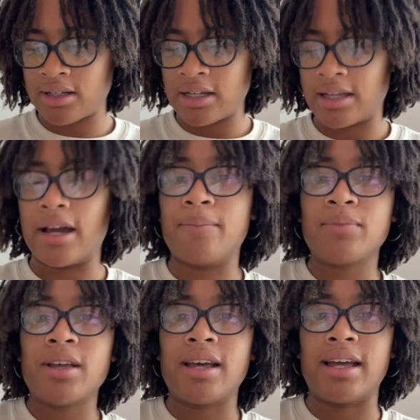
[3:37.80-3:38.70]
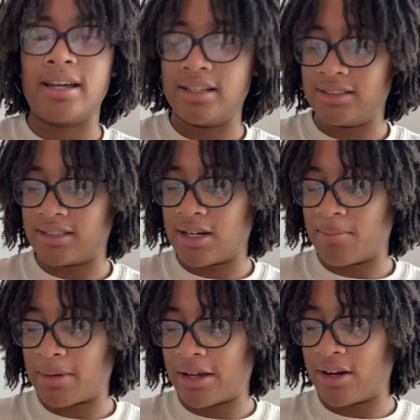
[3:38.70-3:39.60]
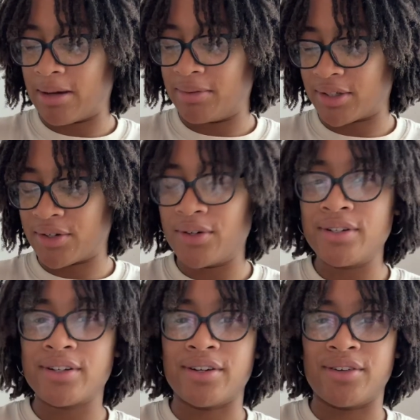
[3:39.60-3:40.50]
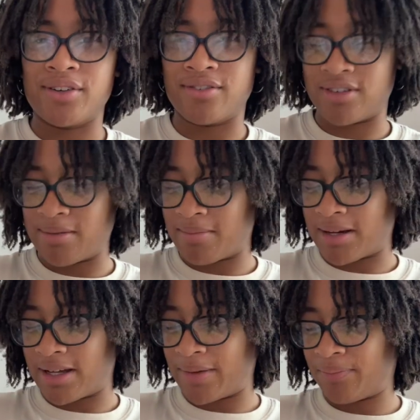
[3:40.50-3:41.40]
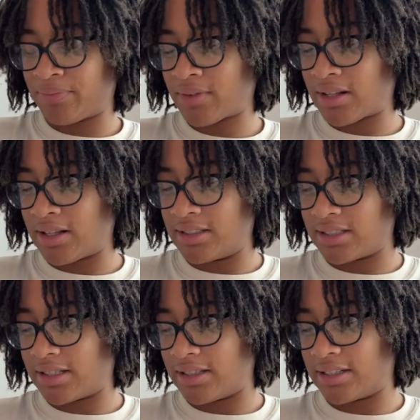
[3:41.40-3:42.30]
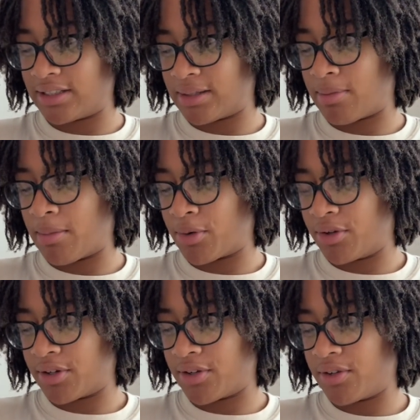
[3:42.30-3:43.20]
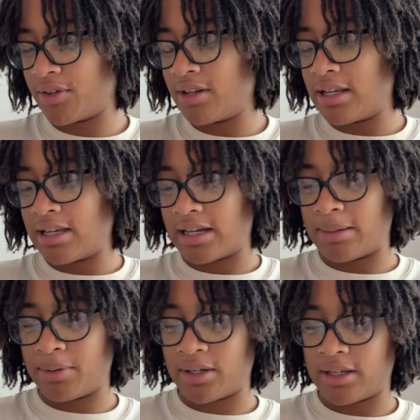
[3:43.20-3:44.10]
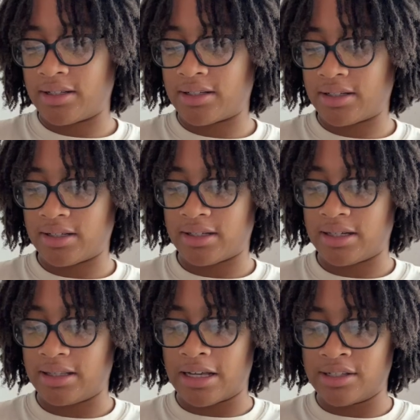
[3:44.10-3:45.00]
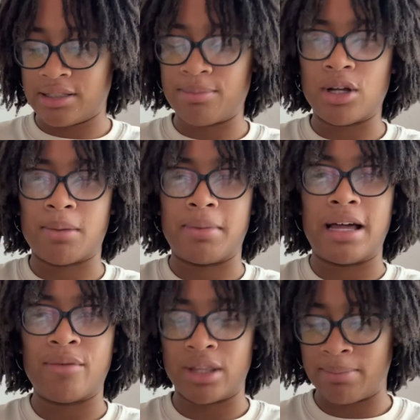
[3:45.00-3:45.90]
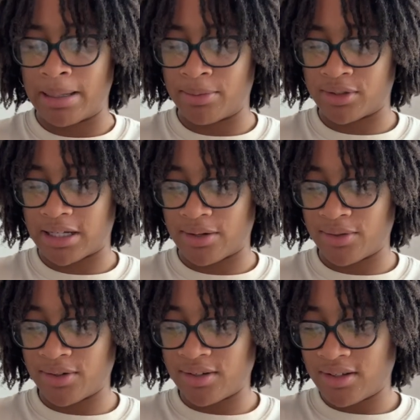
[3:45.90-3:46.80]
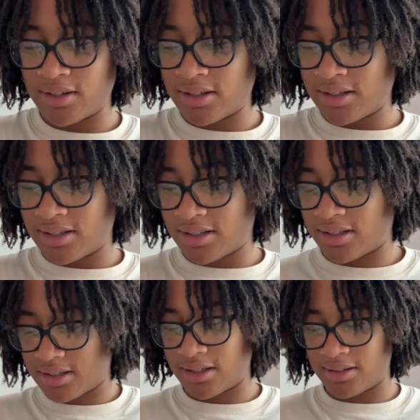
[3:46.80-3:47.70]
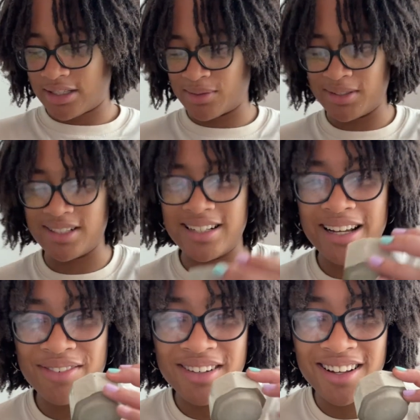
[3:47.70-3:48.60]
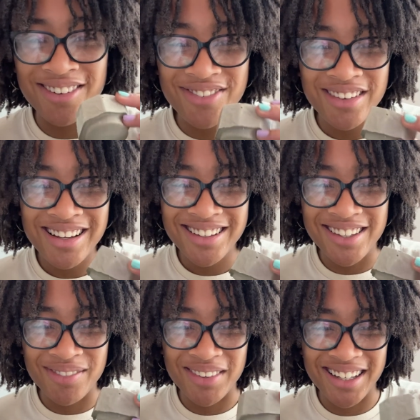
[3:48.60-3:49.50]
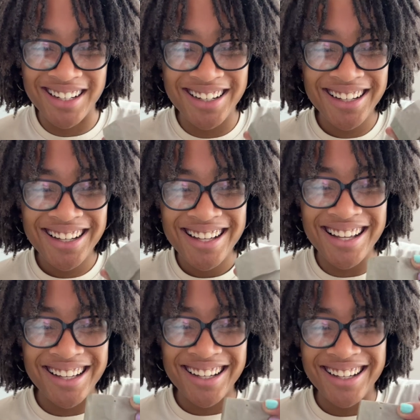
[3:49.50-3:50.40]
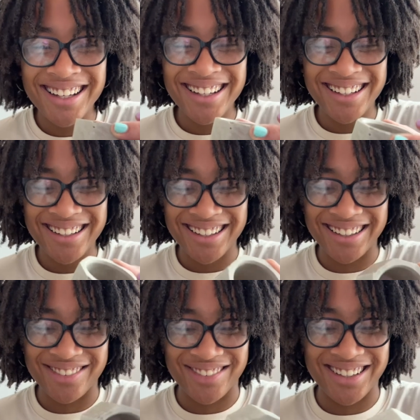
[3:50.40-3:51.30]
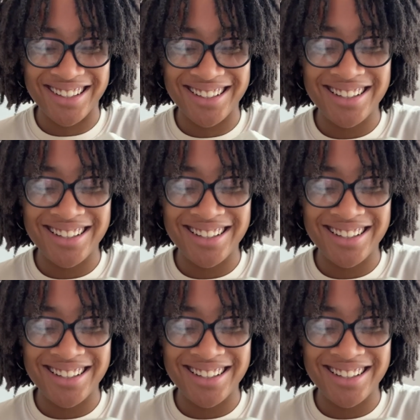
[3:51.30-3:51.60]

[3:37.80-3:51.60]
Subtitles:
Yeah, and I grabbed a corn kernel from my closet, like just a popcorn kernel. I put it in like a Ziploc bag with a paper towel. This one didn't have enough cement. That's funny.